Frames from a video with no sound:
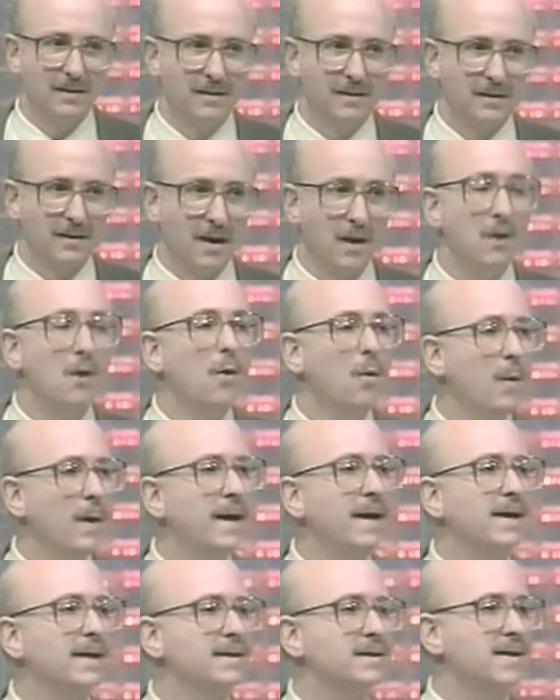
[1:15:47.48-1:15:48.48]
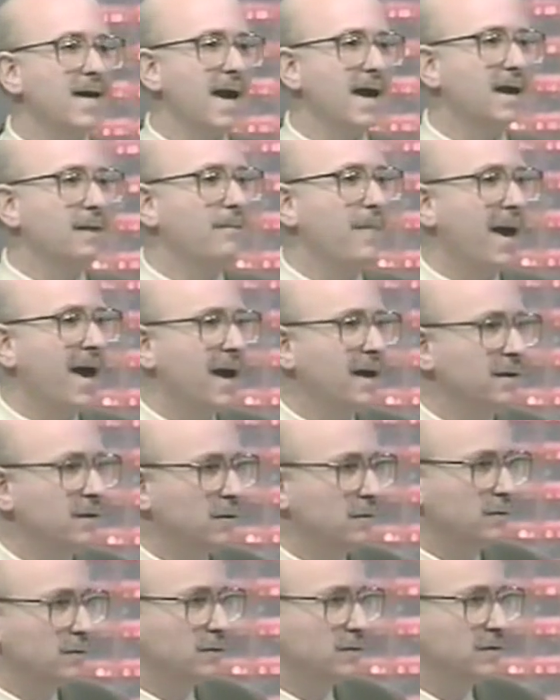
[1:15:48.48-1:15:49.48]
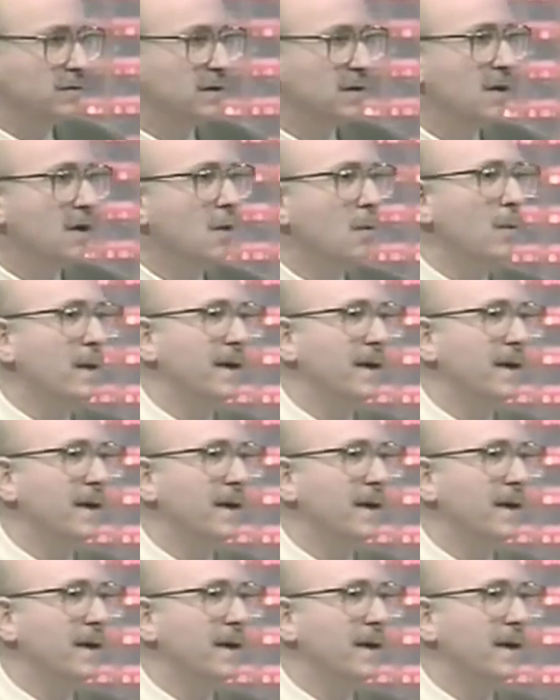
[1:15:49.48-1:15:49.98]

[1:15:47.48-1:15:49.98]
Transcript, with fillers: Okay. We can take bad news. We